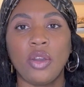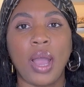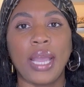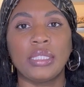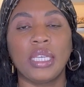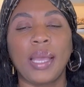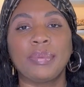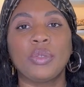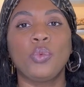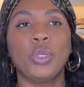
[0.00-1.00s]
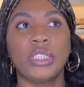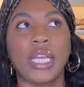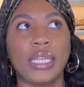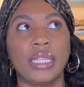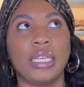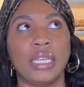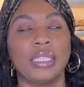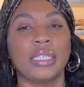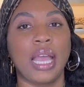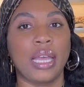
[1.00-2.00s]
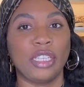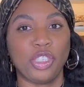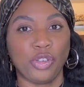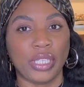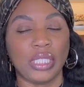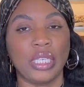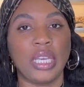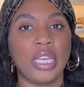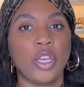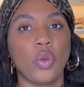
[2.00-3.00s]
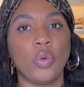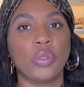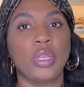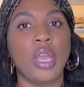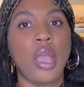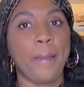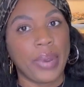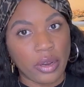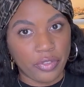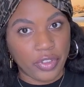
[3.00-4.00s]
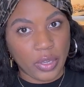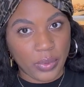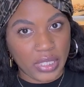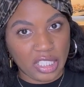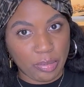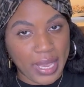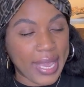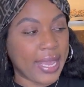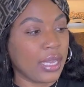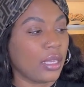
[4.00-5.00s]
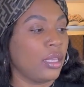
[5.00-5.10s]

high tops, which I think is kind of dressy, and it goes perfect with this bag.